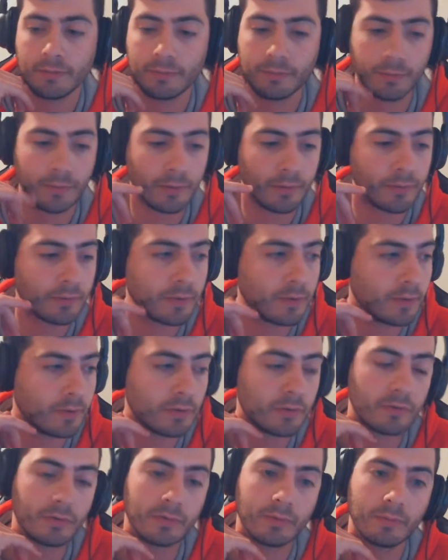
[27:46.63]
Rogue
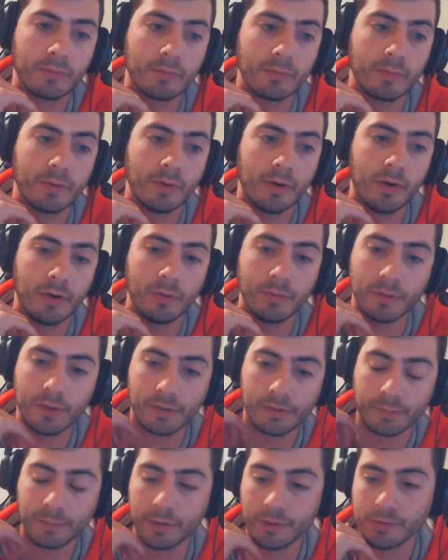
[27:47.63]
is
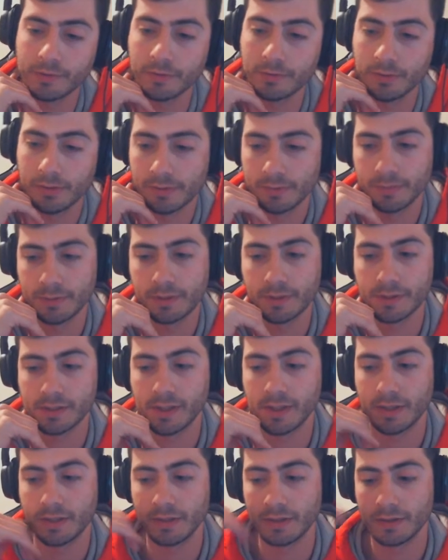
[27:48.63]
always my choice because
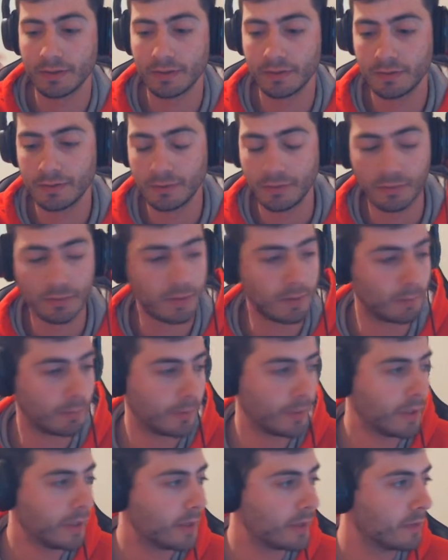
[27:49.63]
you can
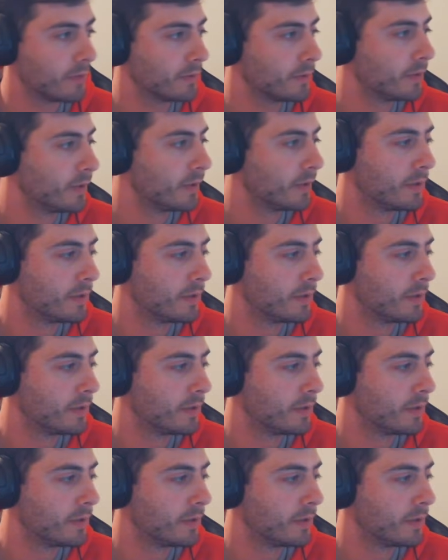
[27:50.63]
play.